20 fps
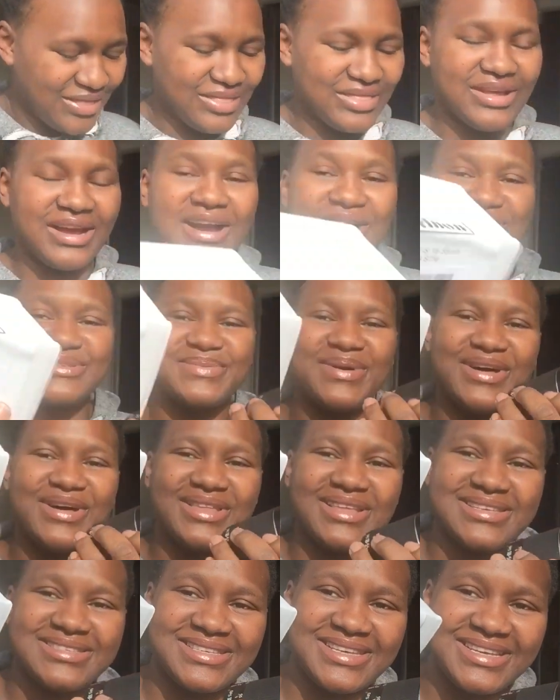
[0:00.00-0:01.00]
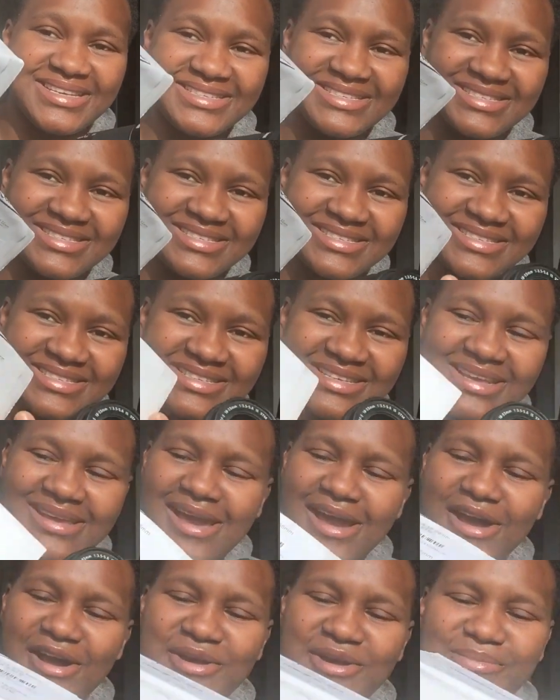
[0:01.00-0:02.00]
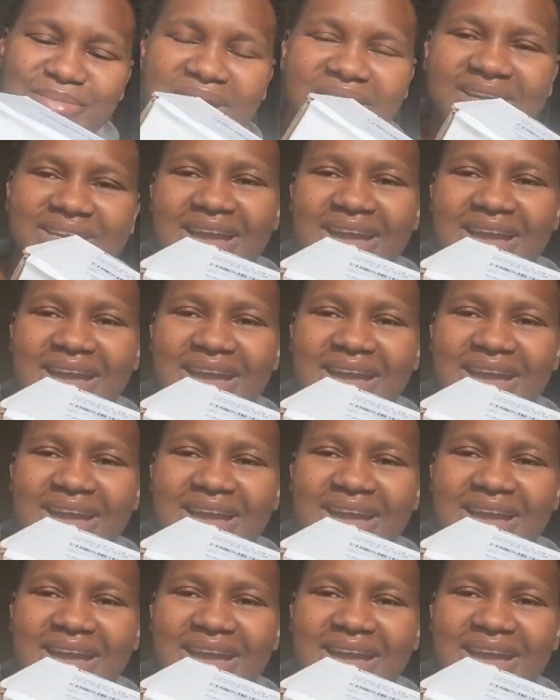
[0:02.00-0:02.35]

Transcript: Look how small this is. Oh my